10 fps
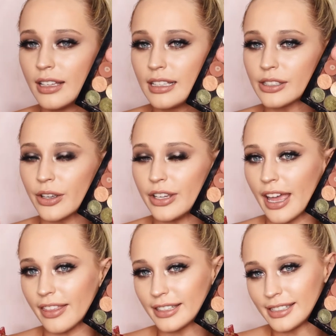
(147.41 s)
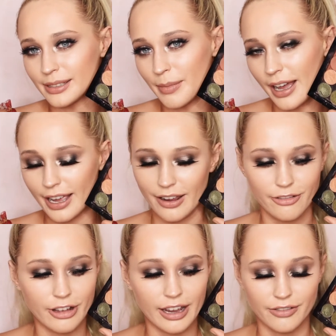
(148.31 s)
So yeah, this is my
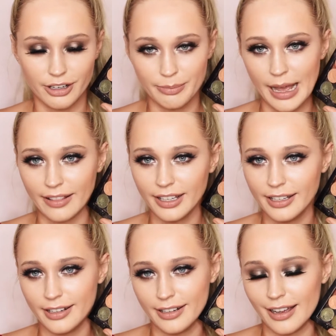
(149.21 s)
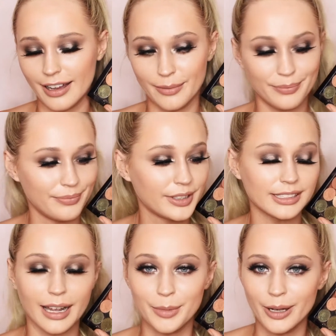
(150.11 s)
favourite palette
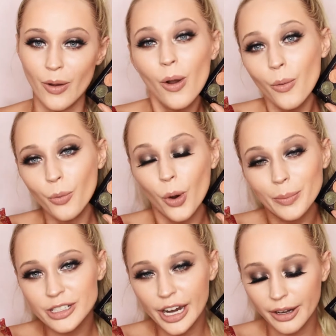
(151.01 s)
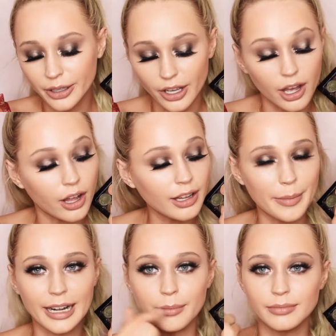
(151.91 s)
because I'm a warm shadow girl. I
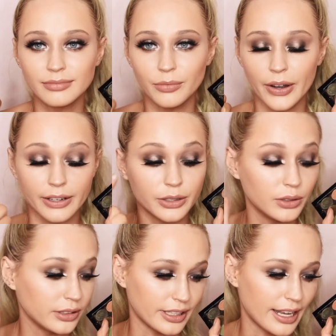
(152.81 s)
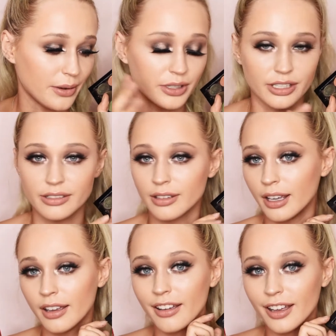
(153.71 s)
mean, I'm wearing cool today, which is
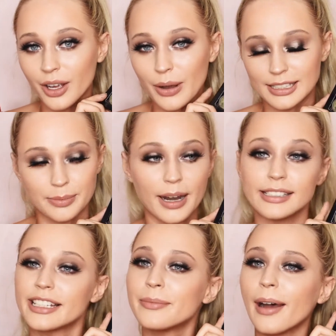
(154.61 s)
quite surprising,